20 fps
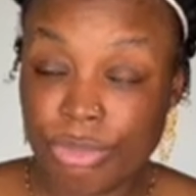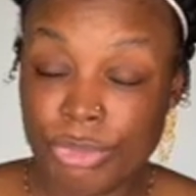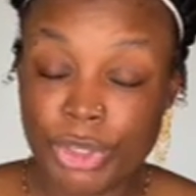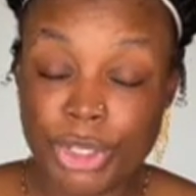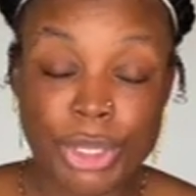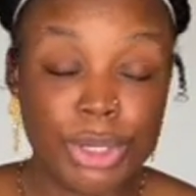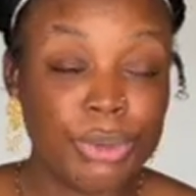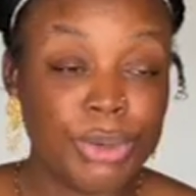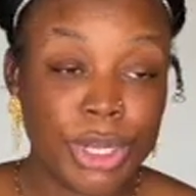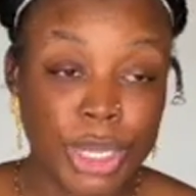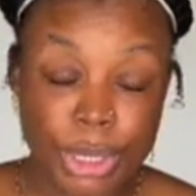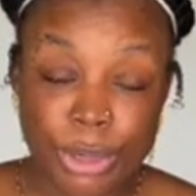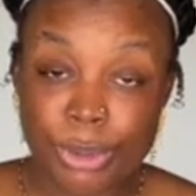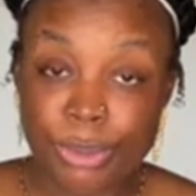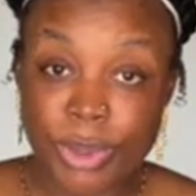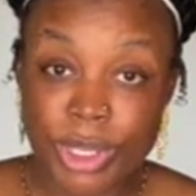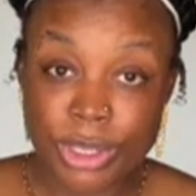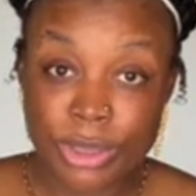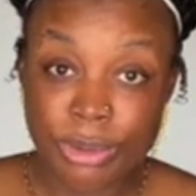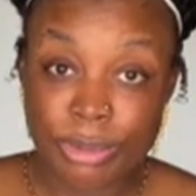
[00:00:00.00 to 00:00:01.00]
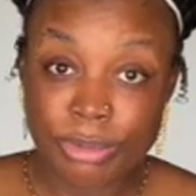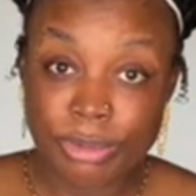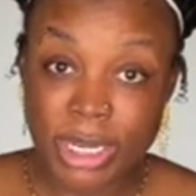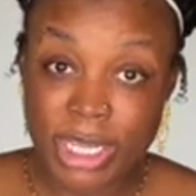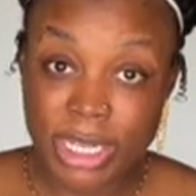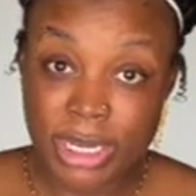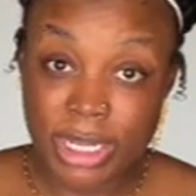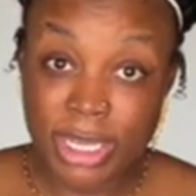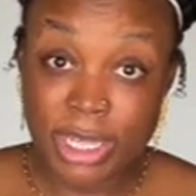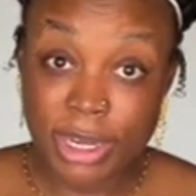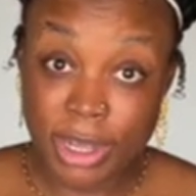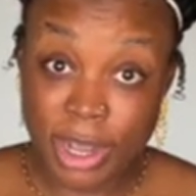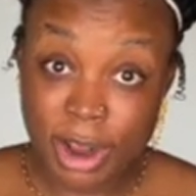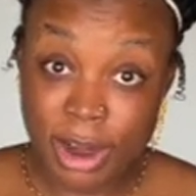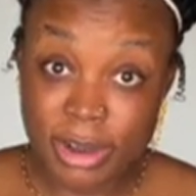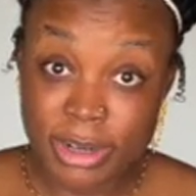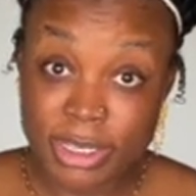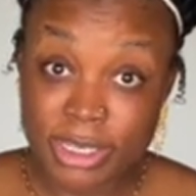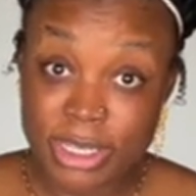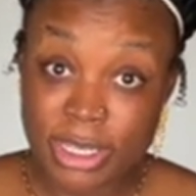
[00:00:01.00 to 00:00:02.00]
You'll know when you need to get a
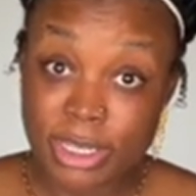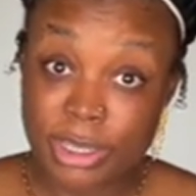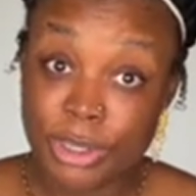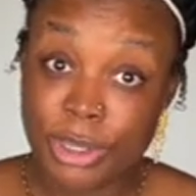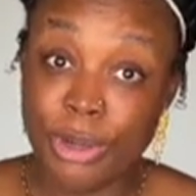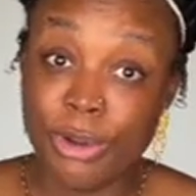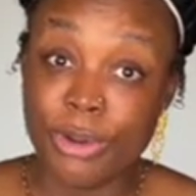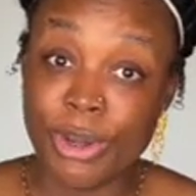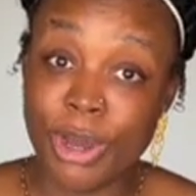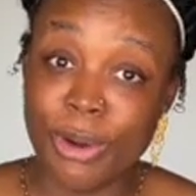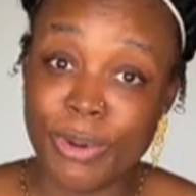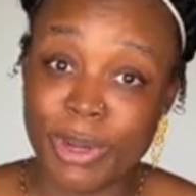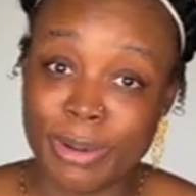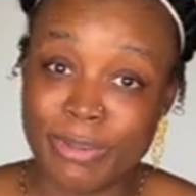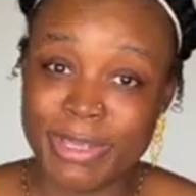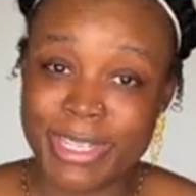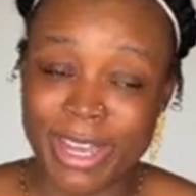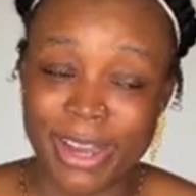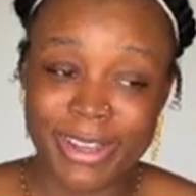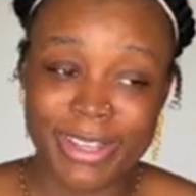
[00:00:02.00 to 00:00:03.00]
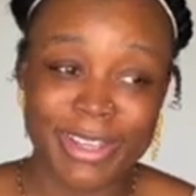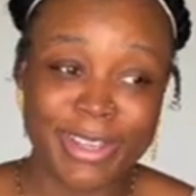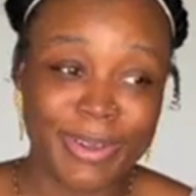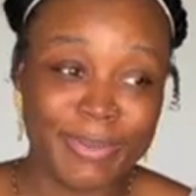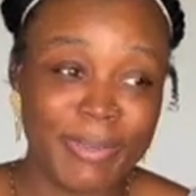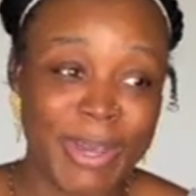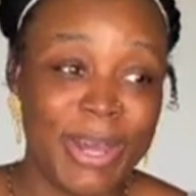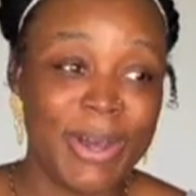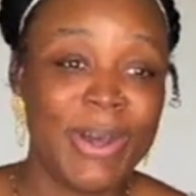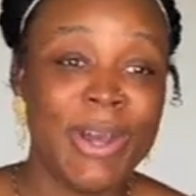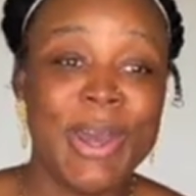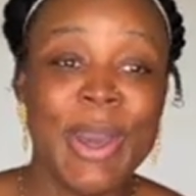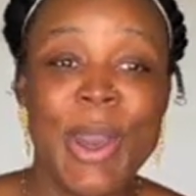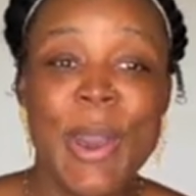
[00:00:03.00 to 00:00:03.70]
car seat. You'll know what I'm talking about.